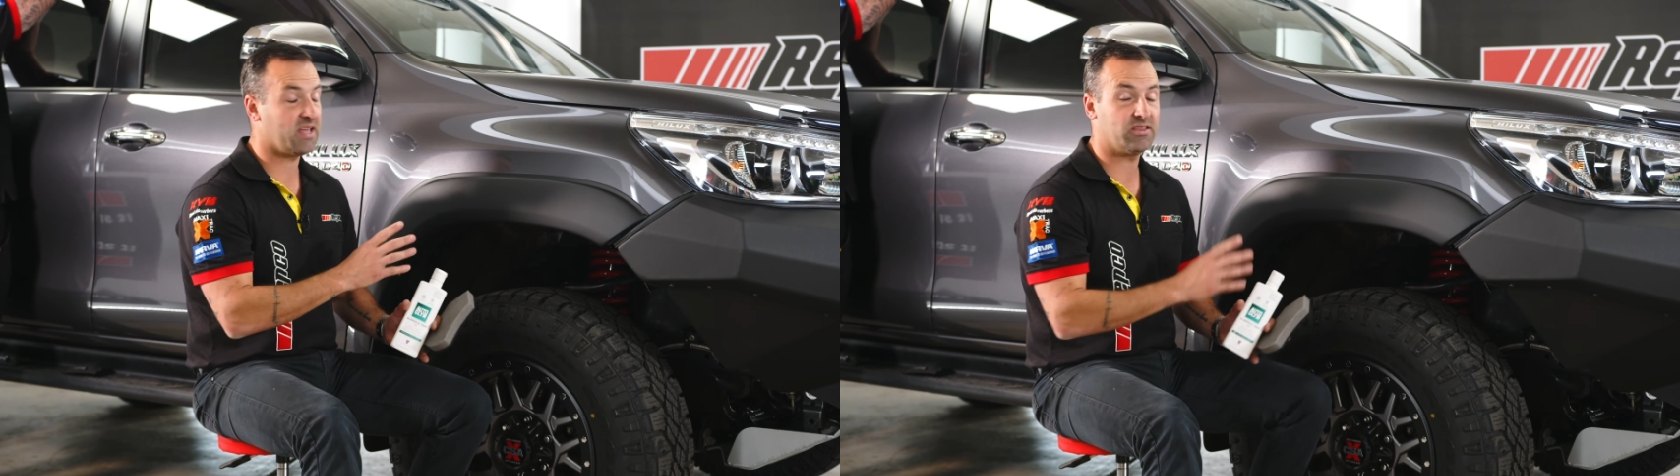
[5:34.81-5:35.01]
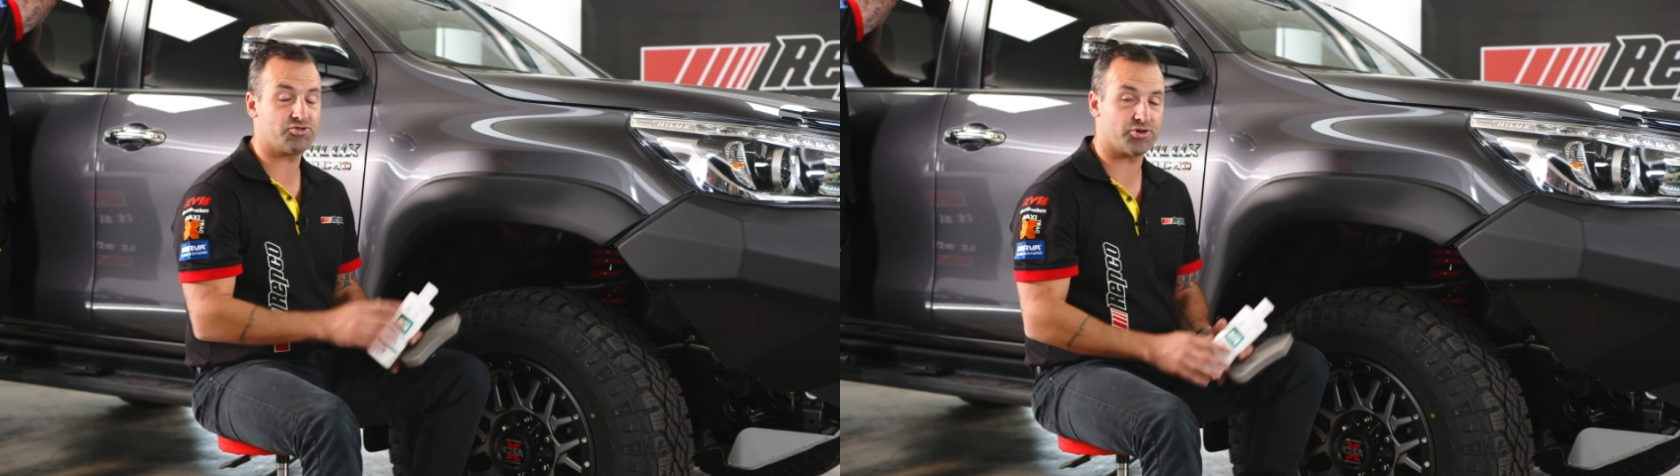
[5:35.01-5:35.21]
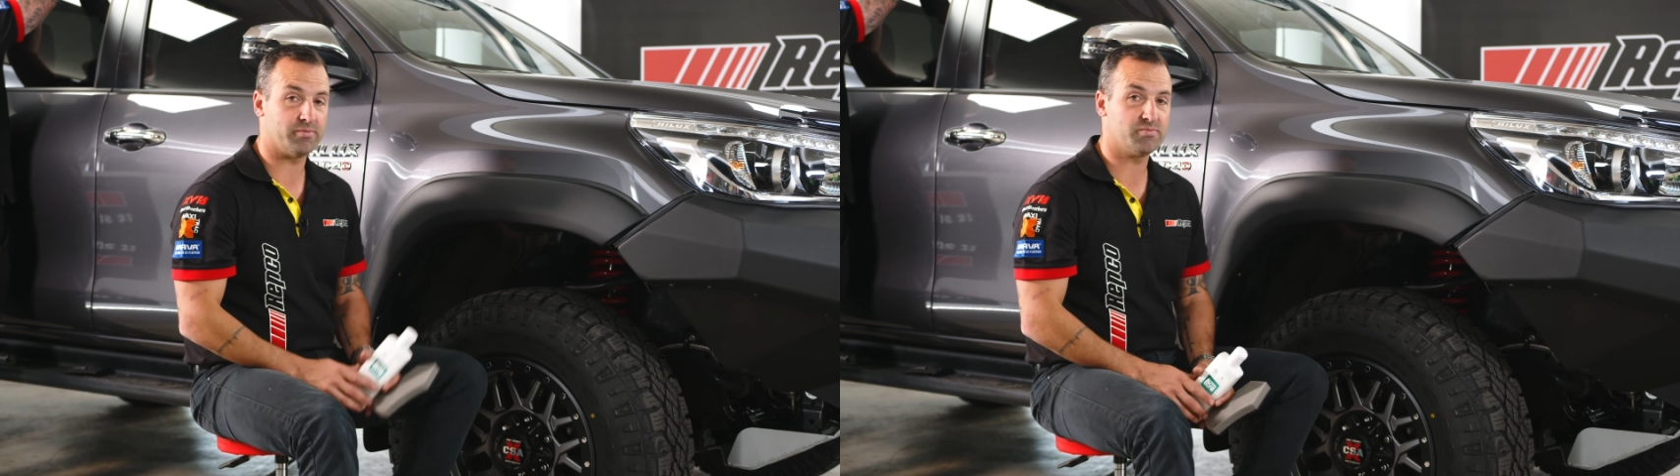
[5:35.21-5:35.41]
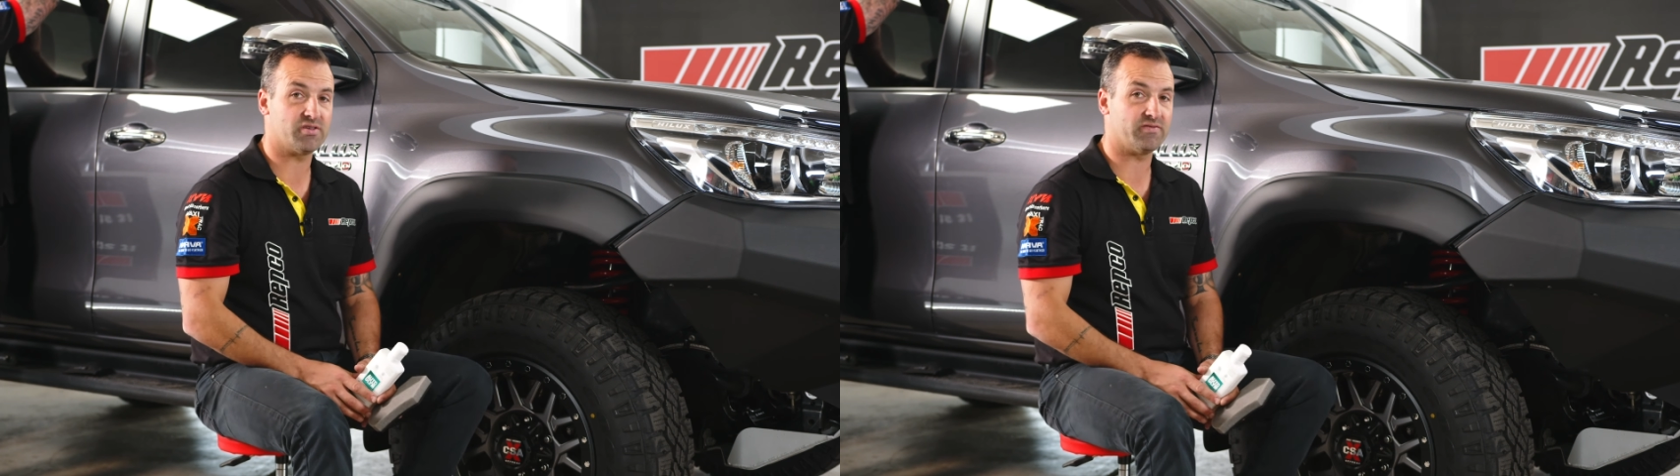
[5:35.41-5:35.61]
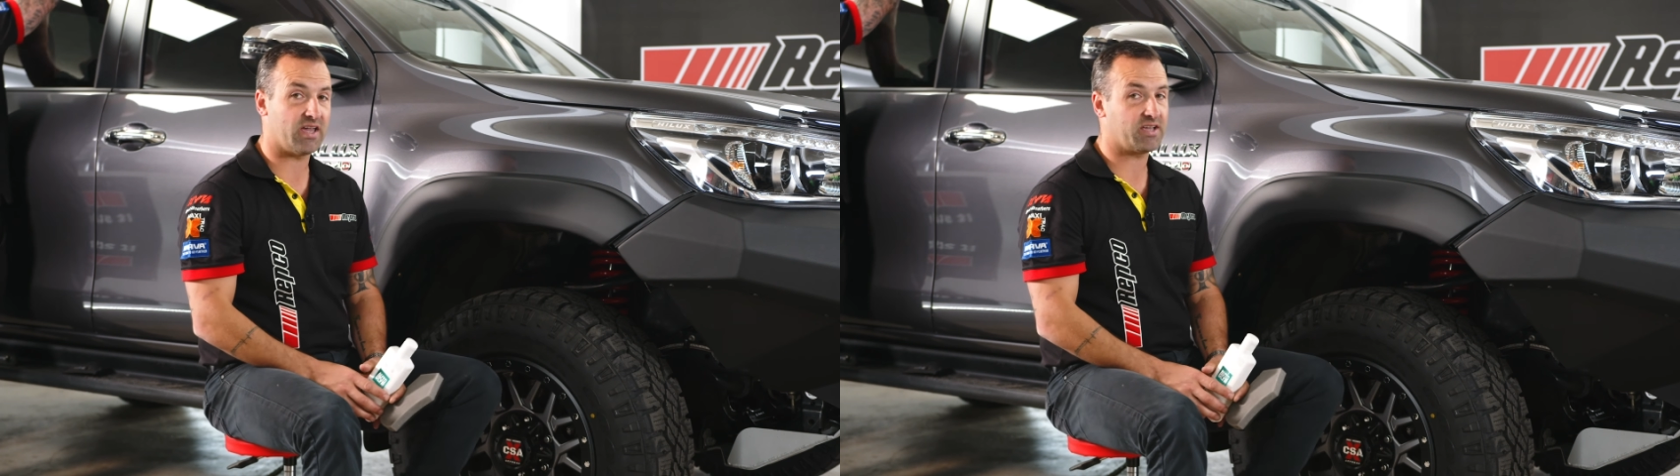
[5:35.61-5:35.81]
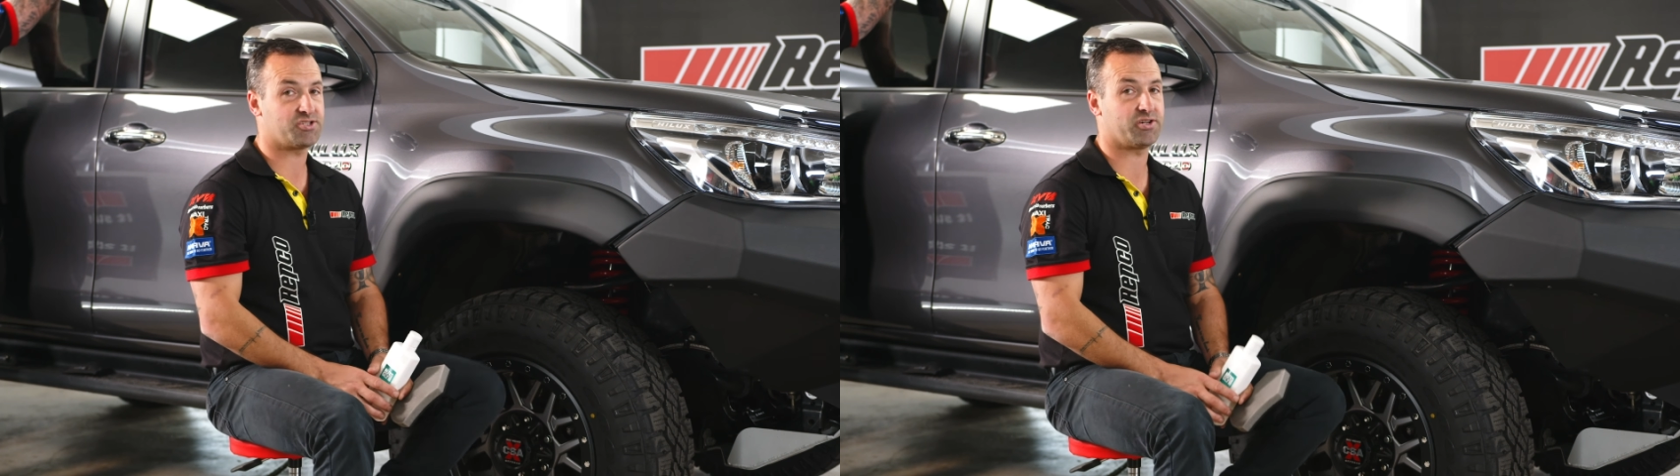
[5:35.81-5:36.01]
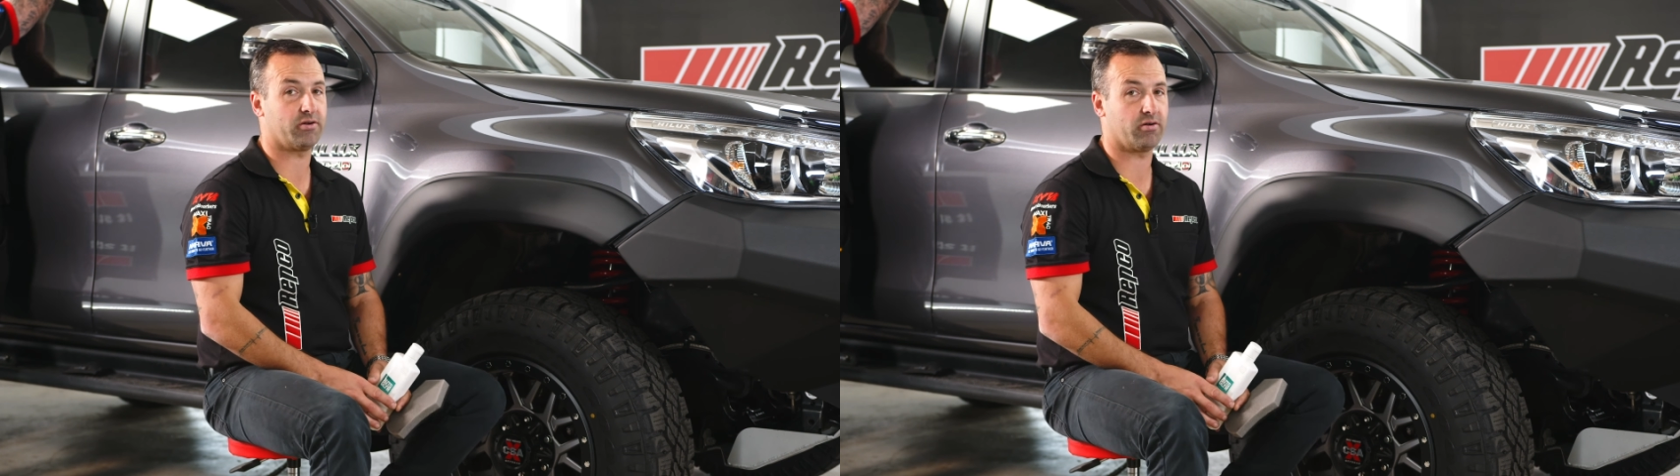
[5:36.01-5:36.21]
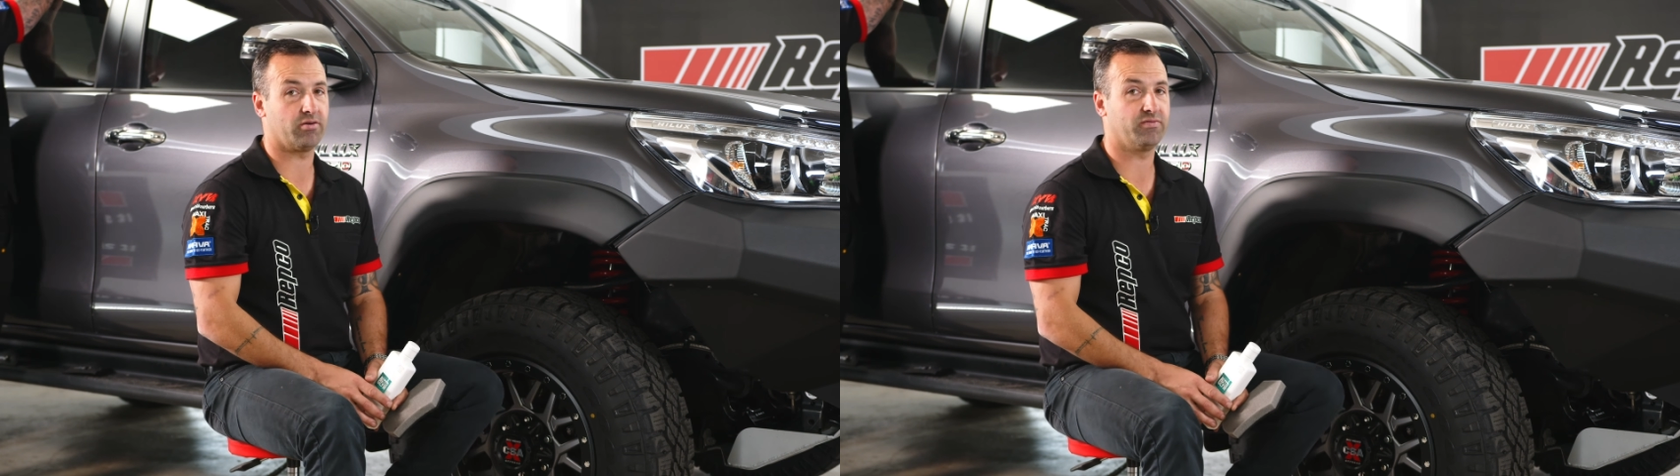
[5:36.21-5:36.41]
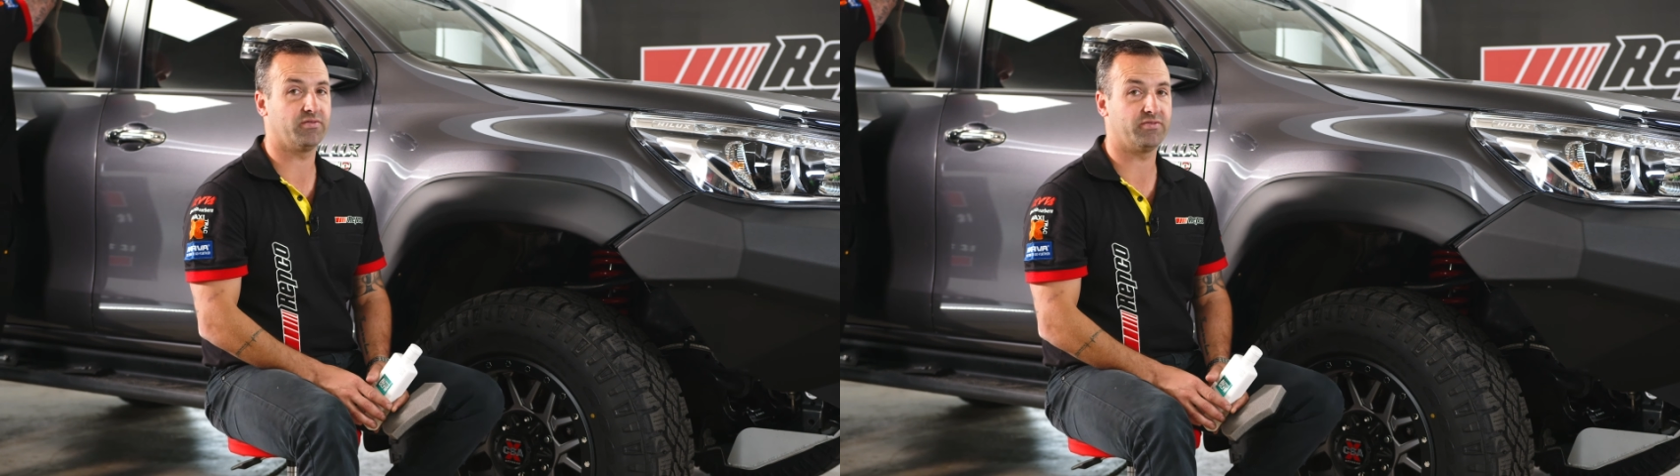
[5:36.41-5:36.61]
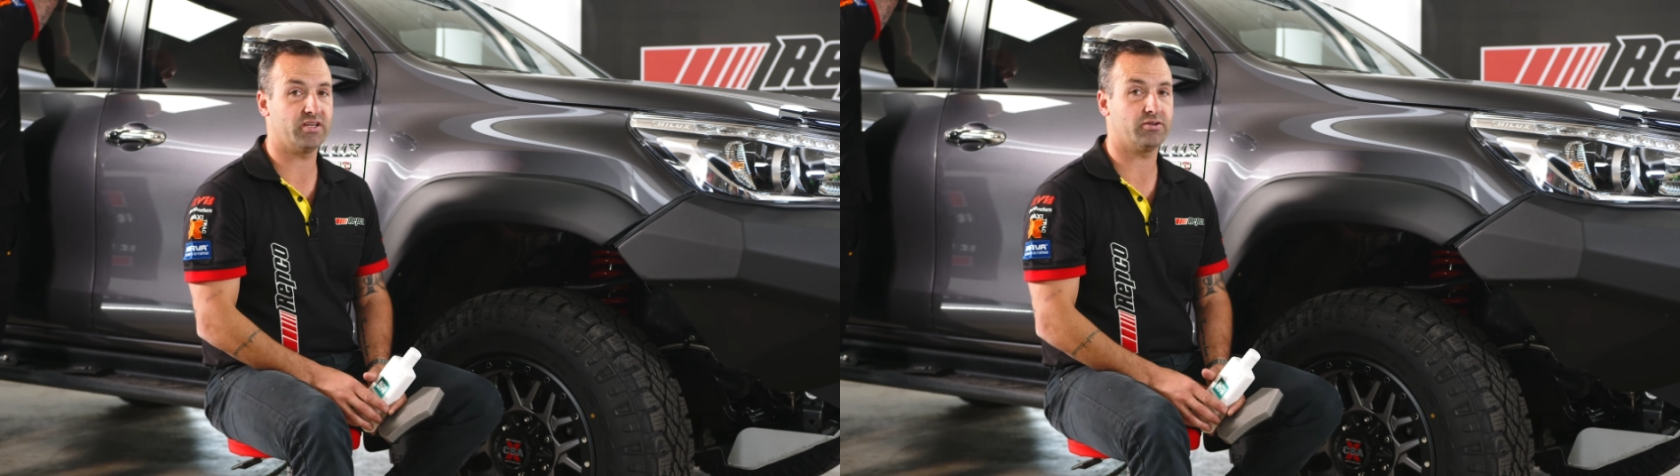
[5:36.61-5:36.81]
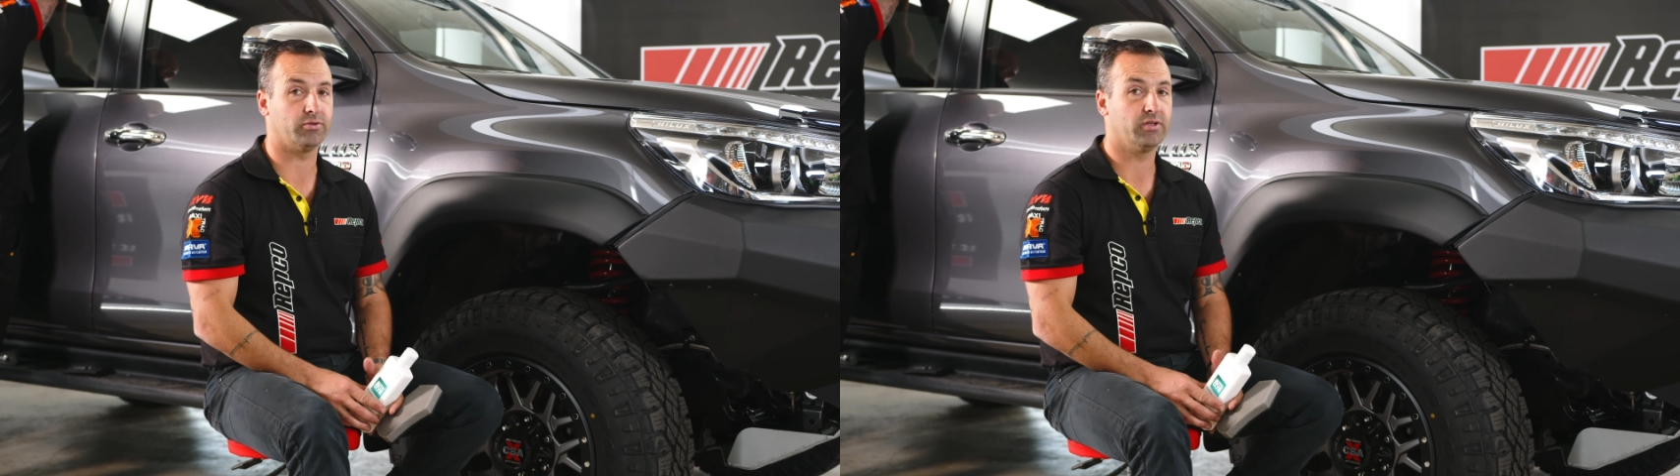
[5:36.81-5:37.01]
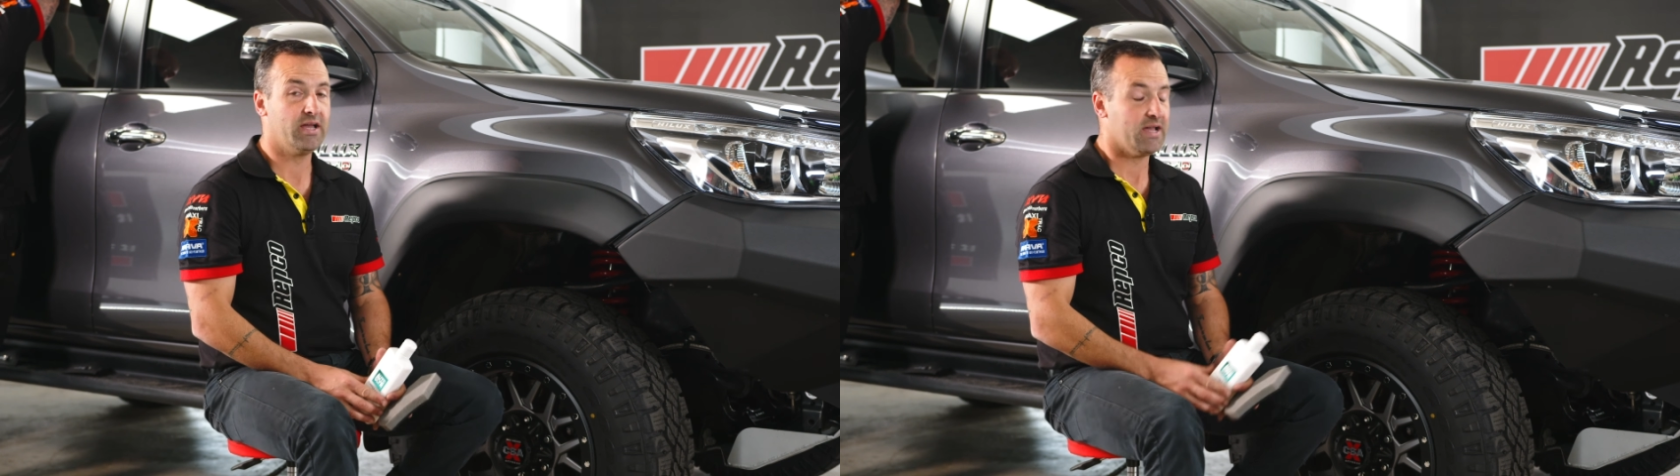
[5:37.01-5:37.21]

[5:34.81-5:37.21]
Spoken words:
and the trims of the exterior of the vehicle.